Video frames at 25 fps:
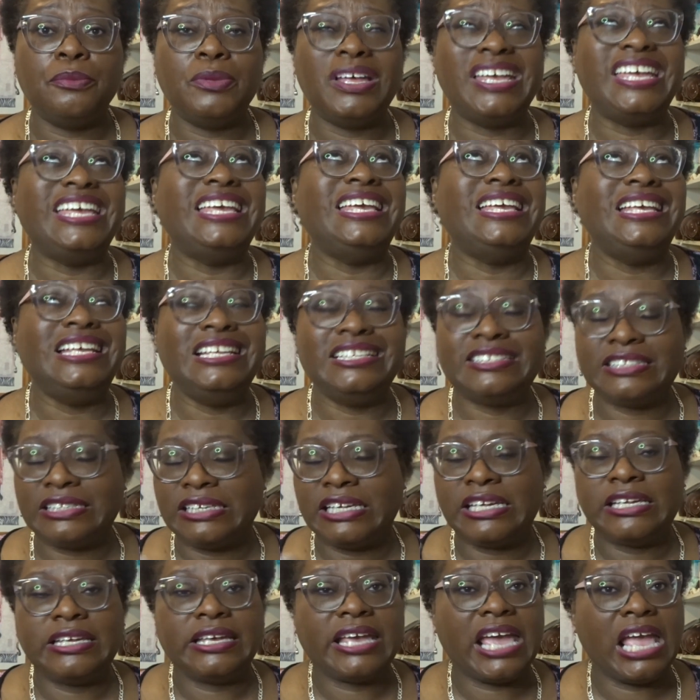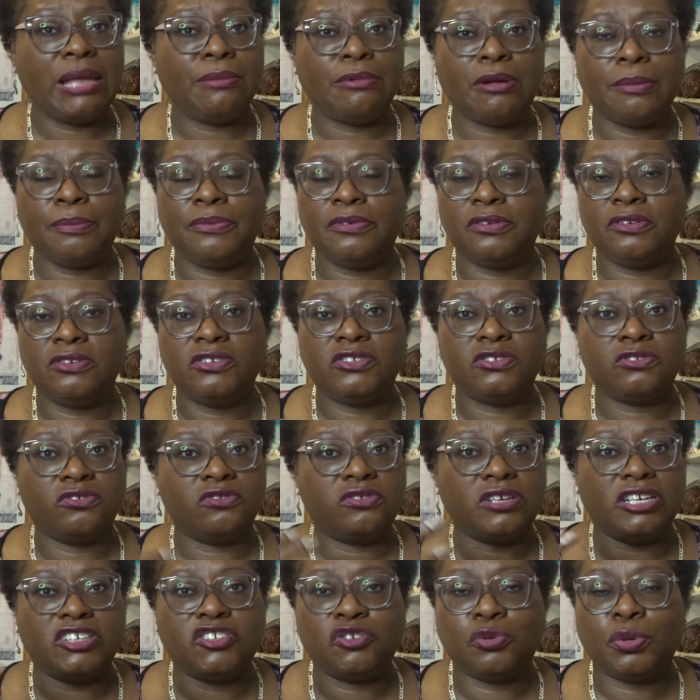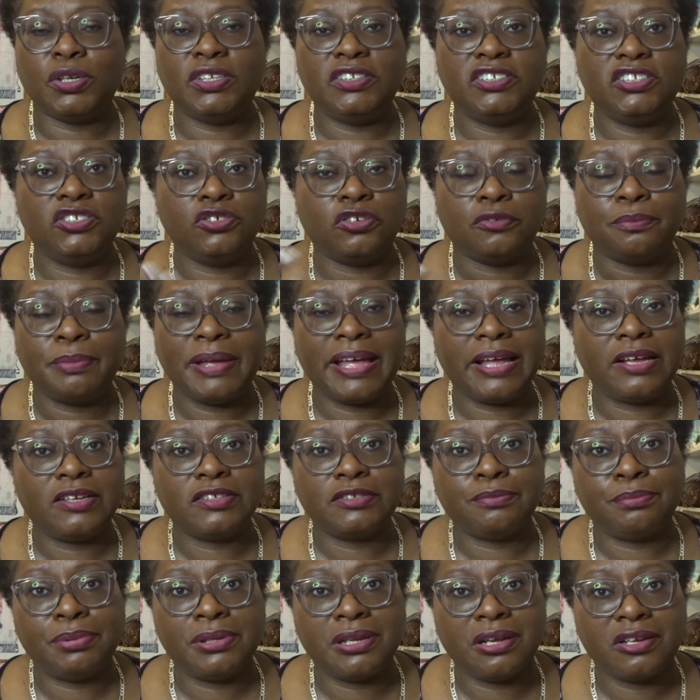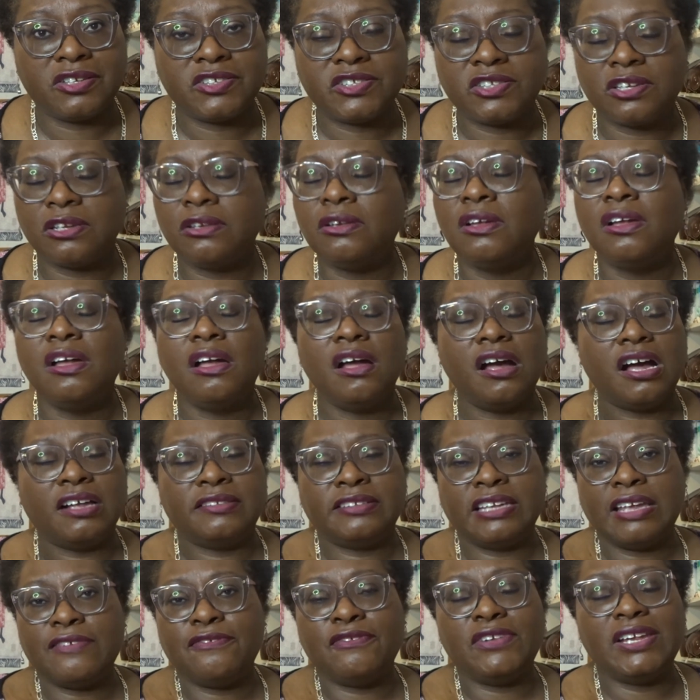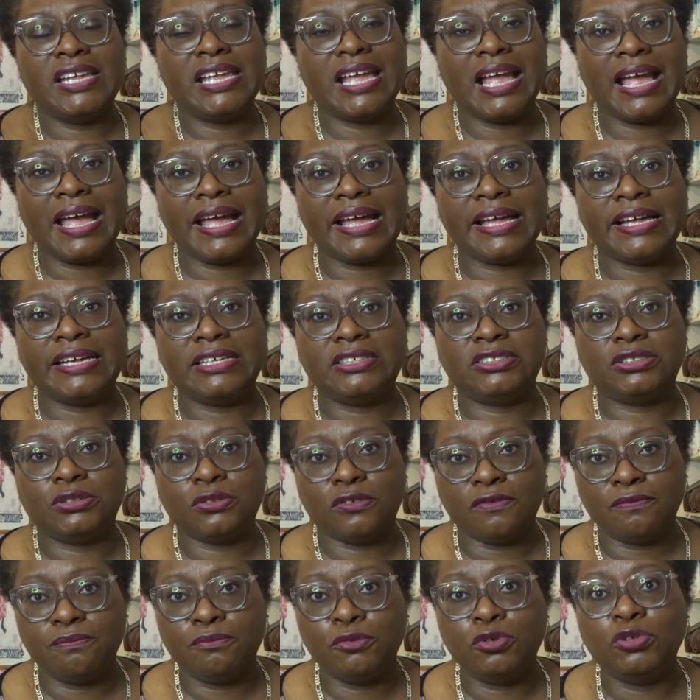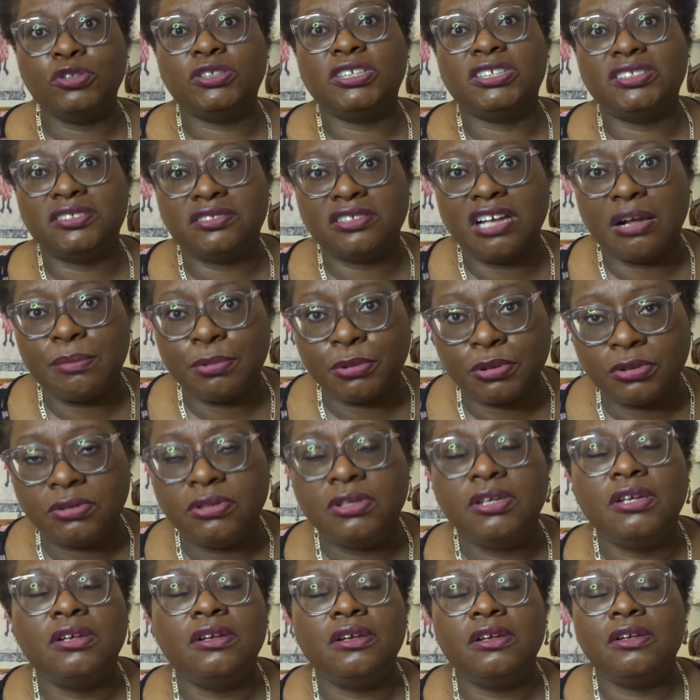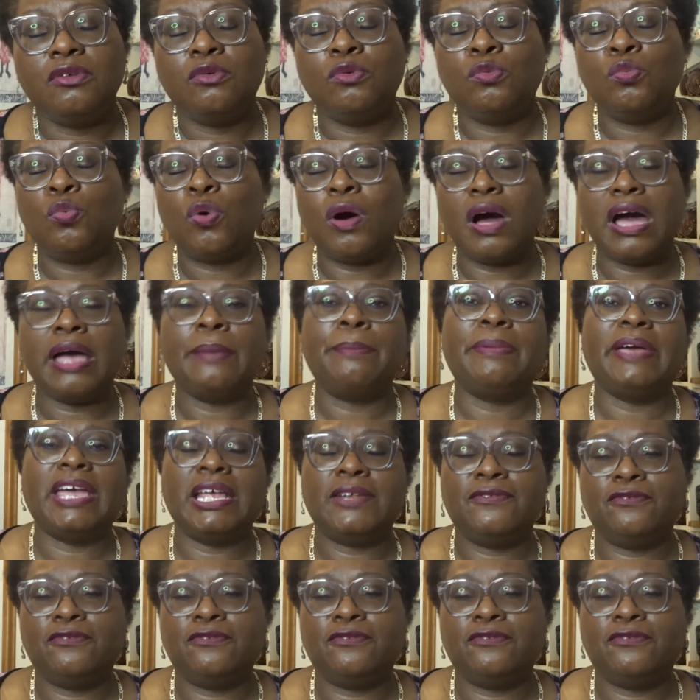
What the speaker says: easily came up to sort of like £20 plus. So I definitely had sort of more than double what I paid